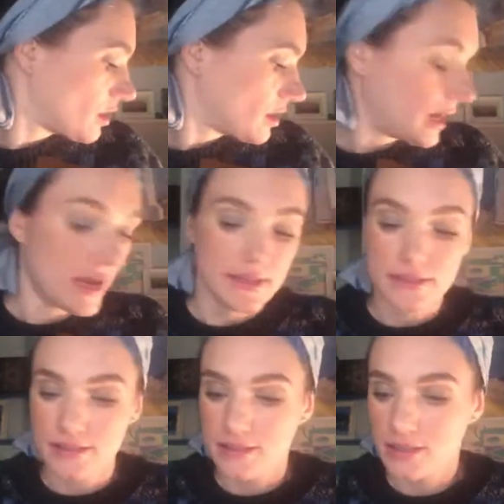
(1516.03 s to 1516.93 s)
And
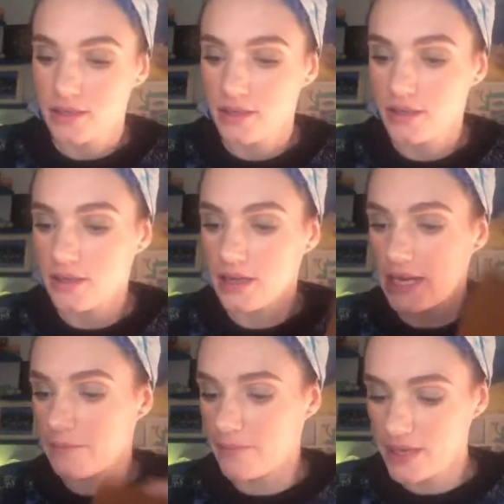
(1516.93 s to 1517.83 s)
I
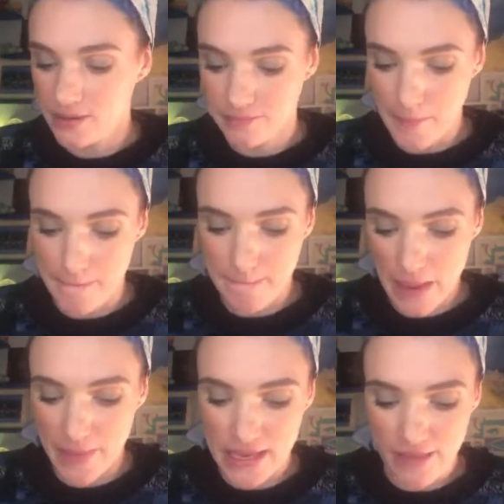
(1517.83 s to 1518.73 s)

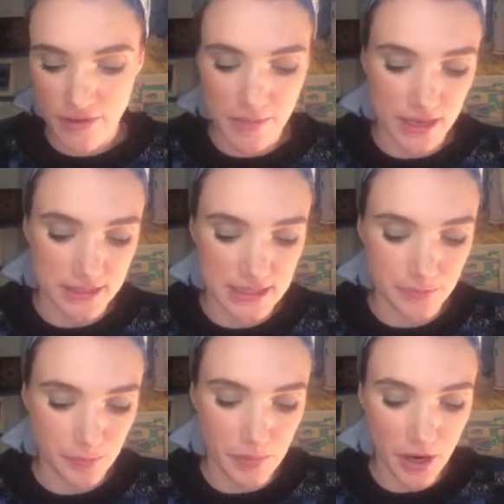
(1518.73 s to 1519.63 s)
might give him like a
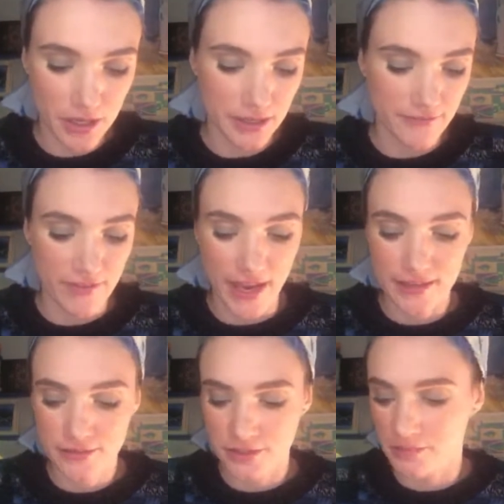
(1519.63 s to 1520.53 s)
sparkly vest
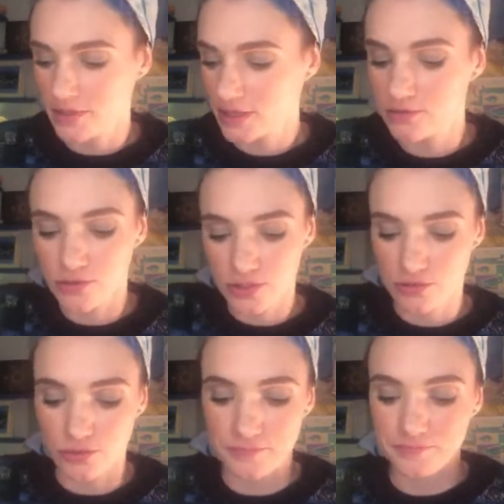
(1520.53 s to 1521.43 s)
or something. I don't
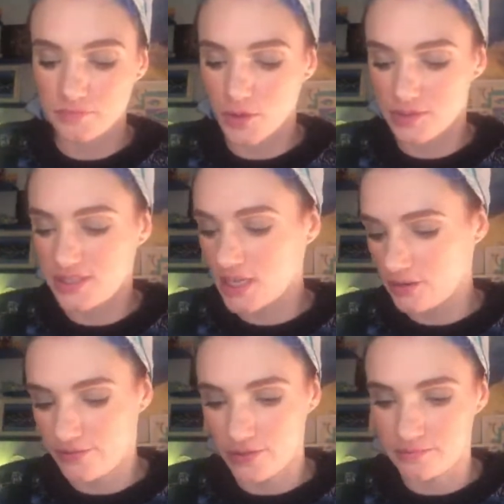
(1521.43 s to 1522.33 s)
know. We'll see how I
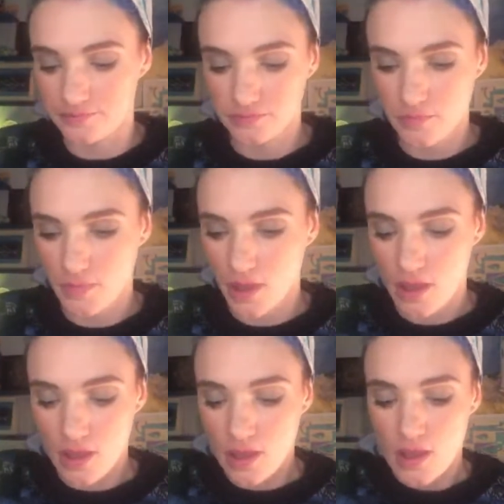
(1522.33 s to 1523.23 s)
feel.
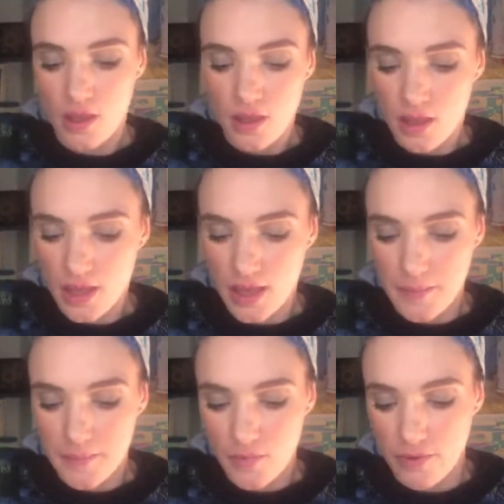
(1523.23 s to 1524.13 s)

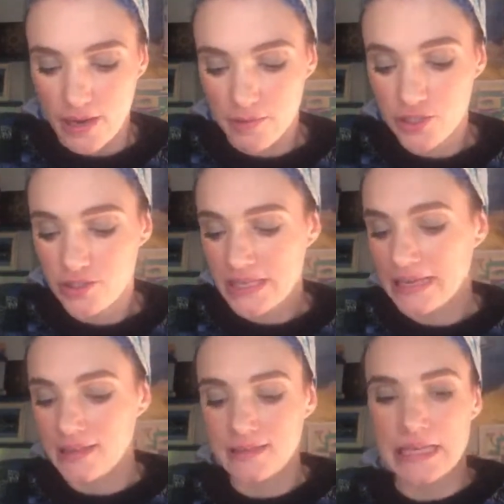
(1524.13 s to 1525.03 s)
Right, I'm going to do exactly
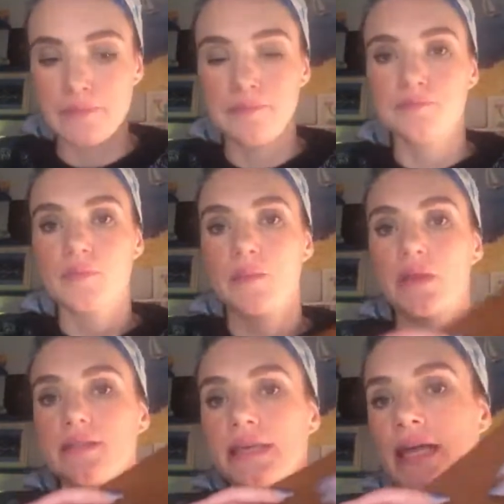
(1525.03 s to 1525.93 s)
the same. I'm going
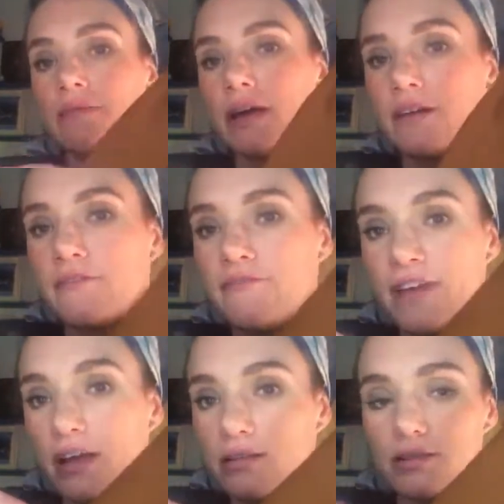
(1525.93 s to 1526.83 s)
to take my
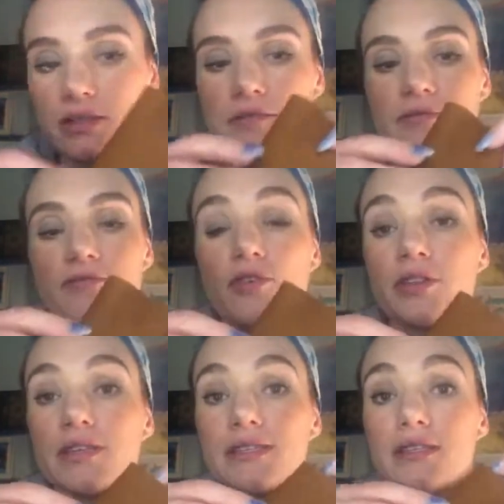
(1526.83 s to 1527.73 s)
felt for
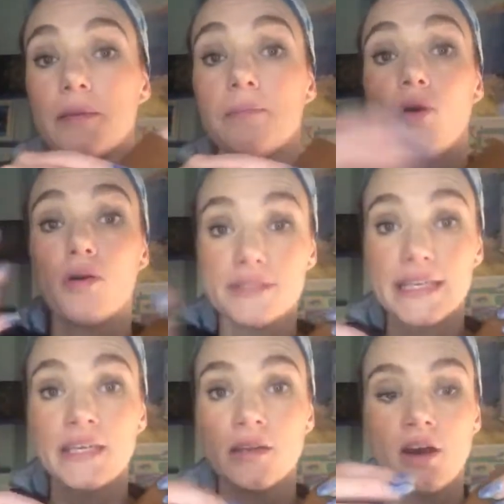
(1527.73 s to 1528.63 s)
the
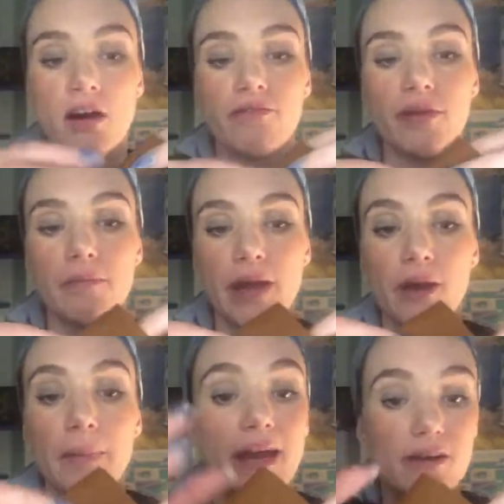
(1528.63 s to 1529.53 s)
body of the mare
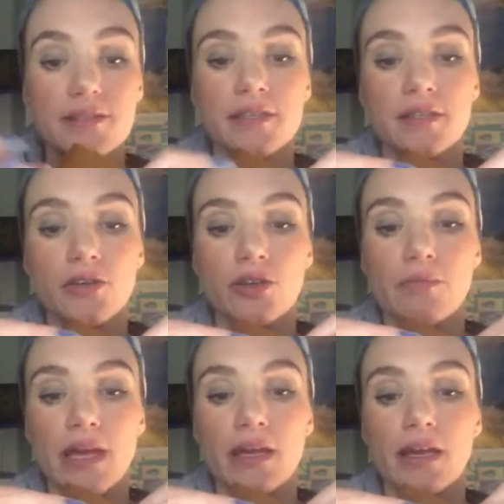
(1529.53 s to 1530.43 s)
person that you're
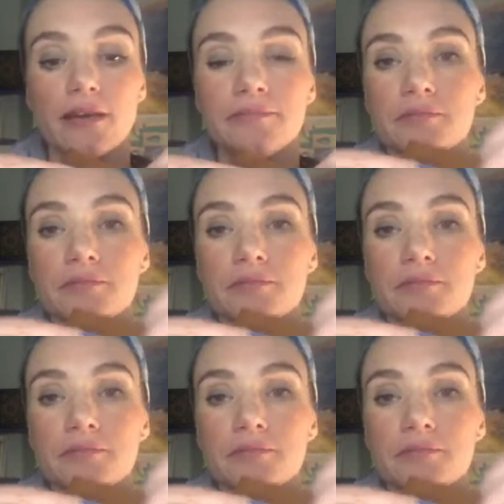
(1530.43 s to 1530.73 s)
making,